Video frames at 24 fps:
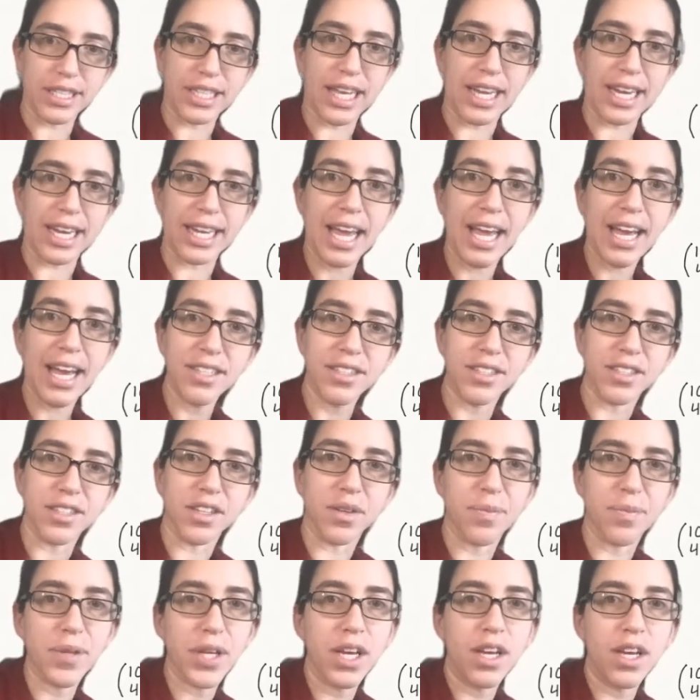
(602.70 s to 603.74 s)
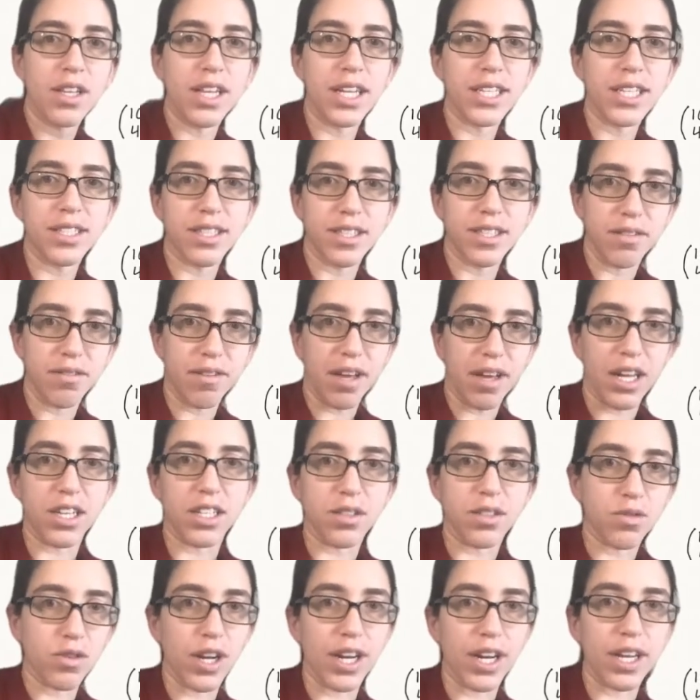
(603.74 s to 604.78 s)
then cancel. That's the advantage
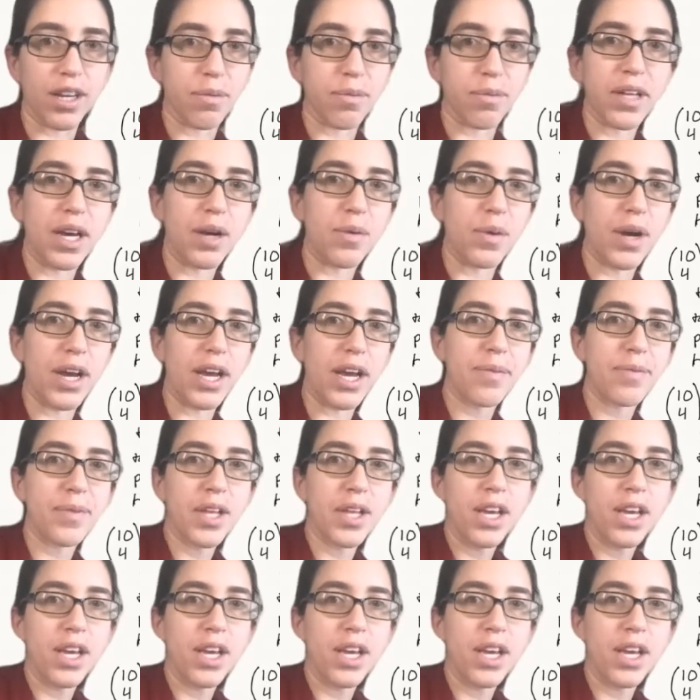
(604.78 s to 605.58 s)
of writing them that way.